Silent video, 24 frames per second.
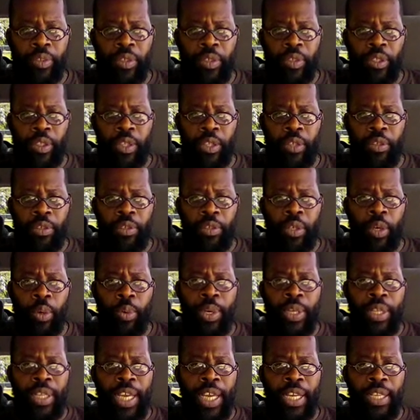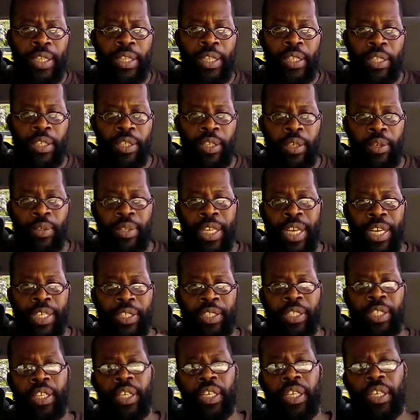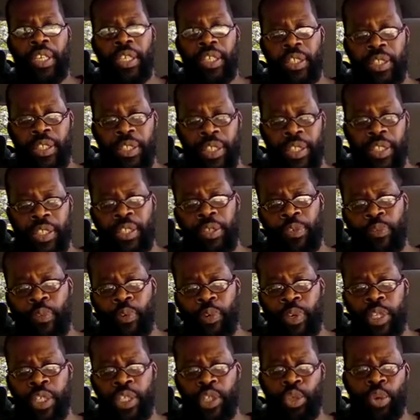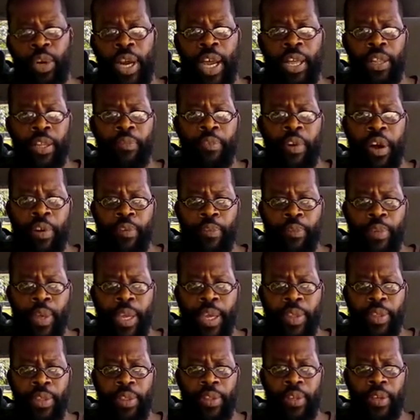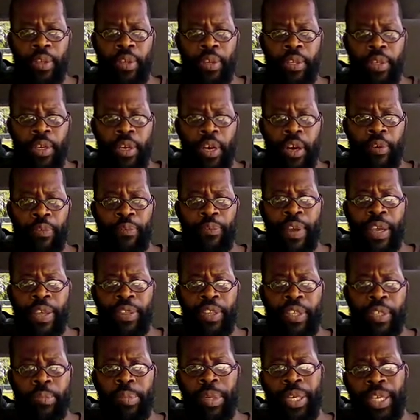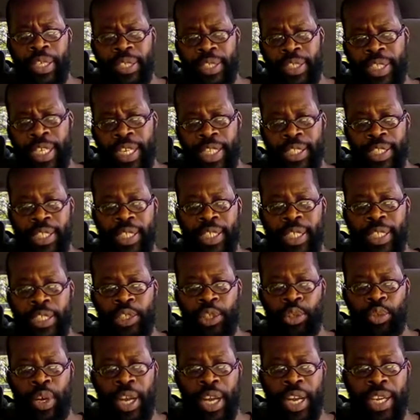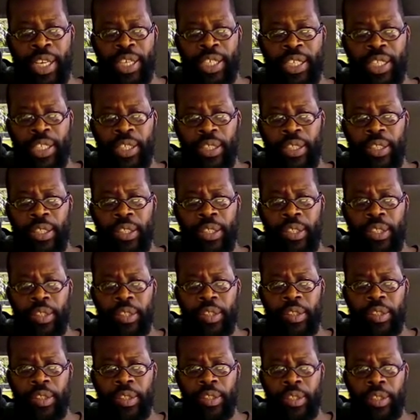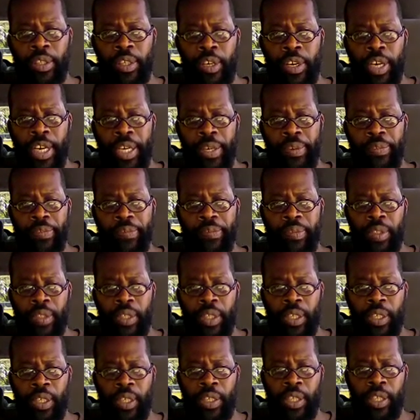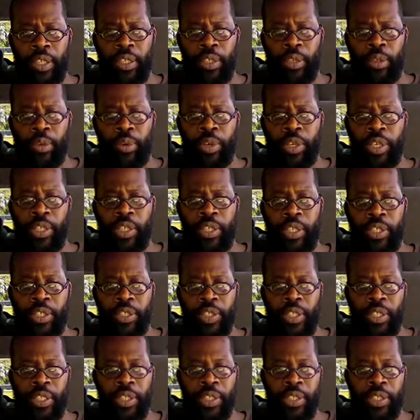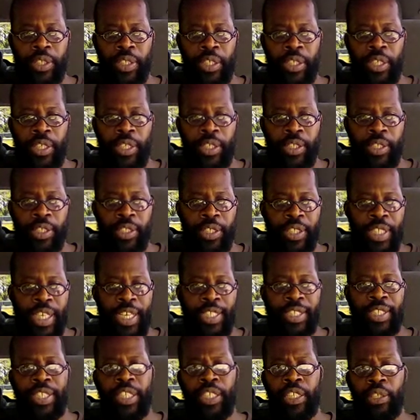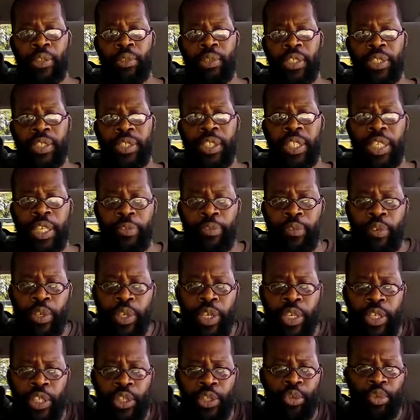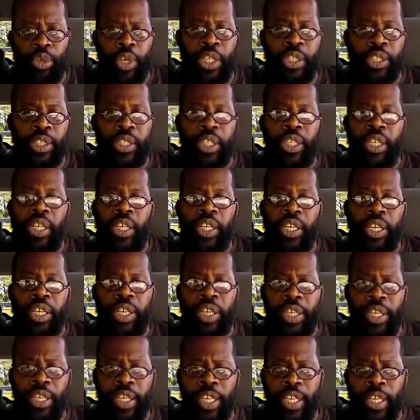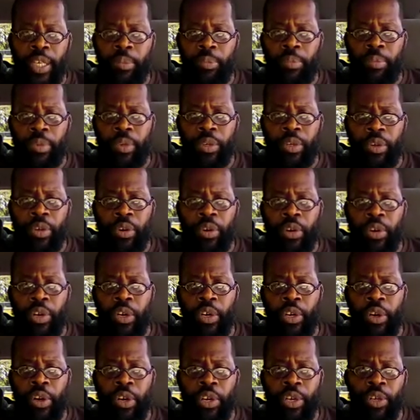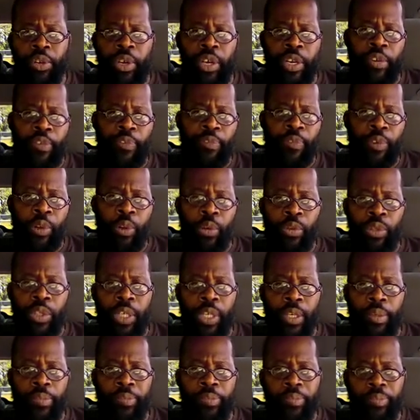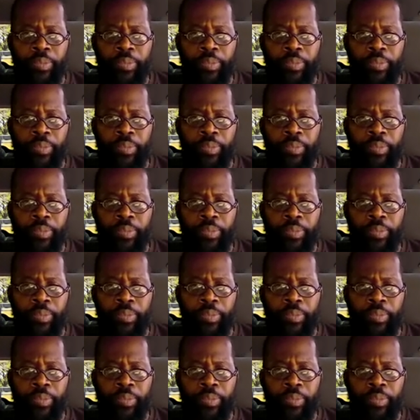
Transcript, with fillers: You know, knowing that, you know, that's just for the trial of our faith. Our faith is being tested and tried. All right? And the Lord is, is, is testing you to see if you're going to trust in Him or, or are you going to fold up?